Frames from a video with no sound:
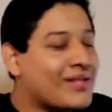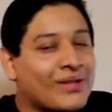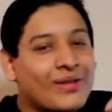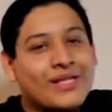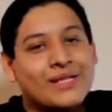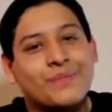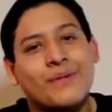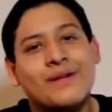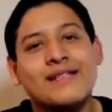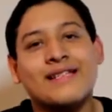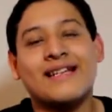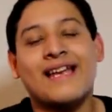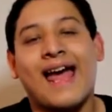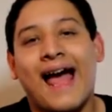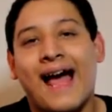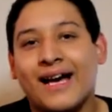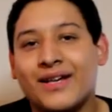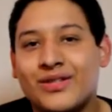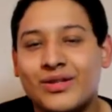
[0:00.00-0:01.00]
this person
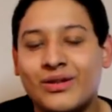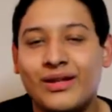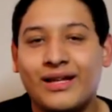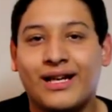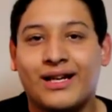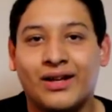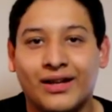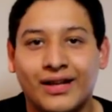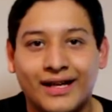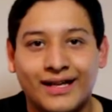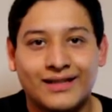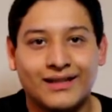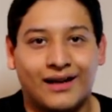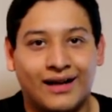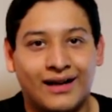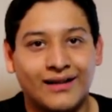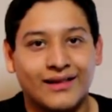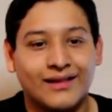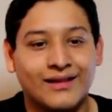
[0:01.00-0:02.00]
actually clicked
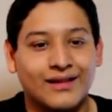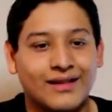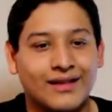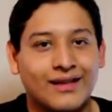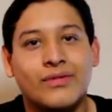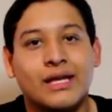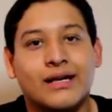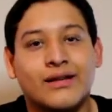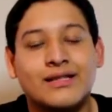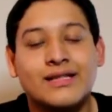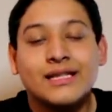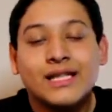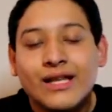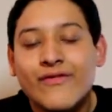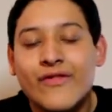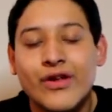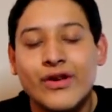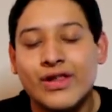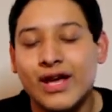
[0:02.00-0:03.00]
on the, the see the
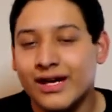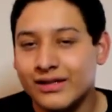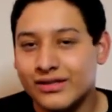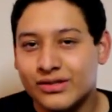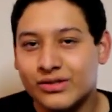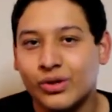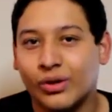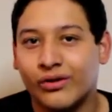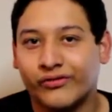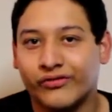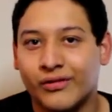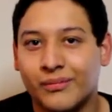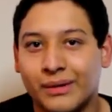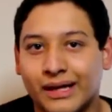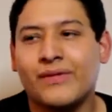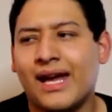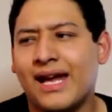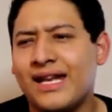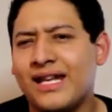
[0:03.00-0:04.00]
video that he stole from
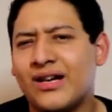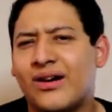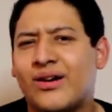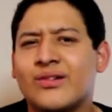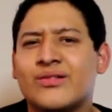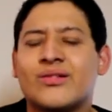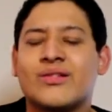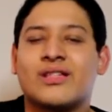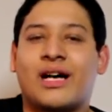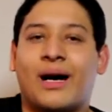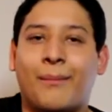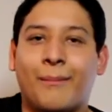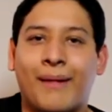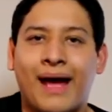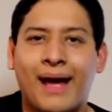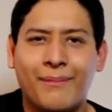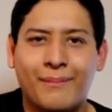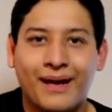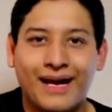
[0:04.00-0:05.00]
me. And he also saw
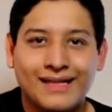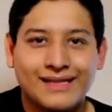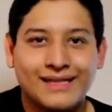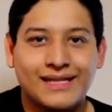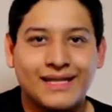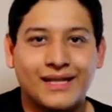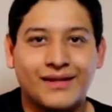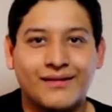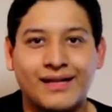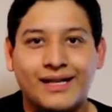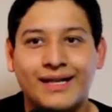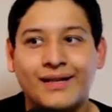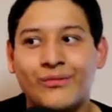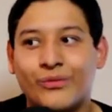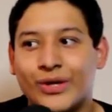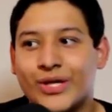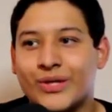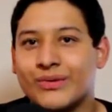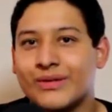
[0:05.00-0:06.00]
MatPat's theory,
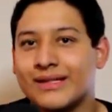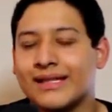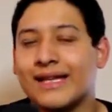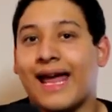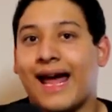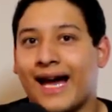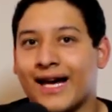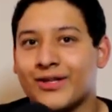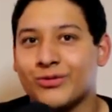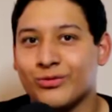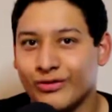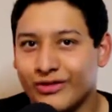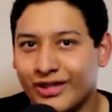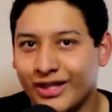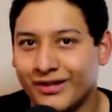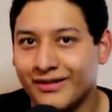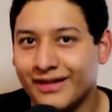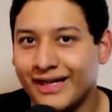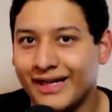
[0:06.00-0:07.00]
which was an actual
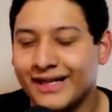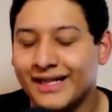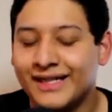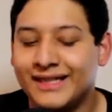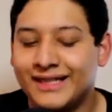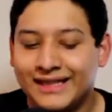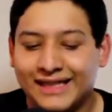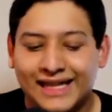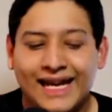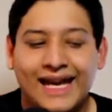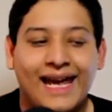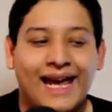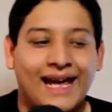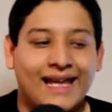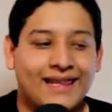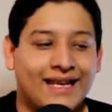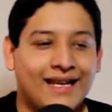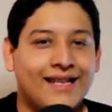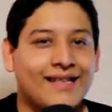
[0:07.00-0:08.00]
theory.
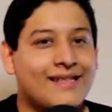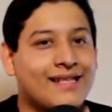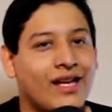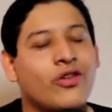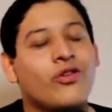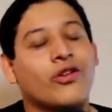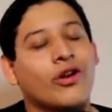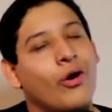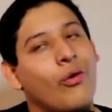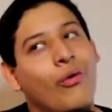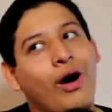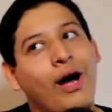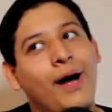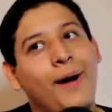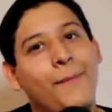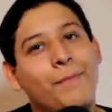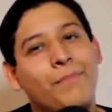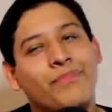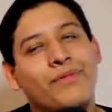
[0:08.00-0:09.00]
And then he said, you know
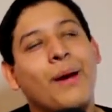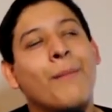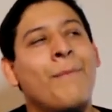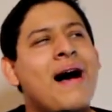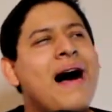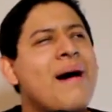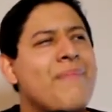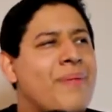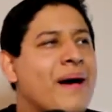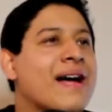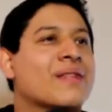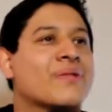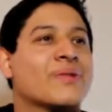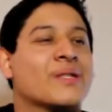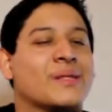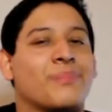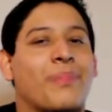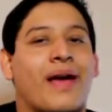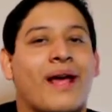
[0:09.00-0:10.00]
what? Matt Pats
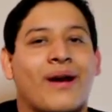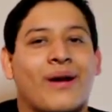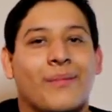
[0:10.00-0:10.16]
was better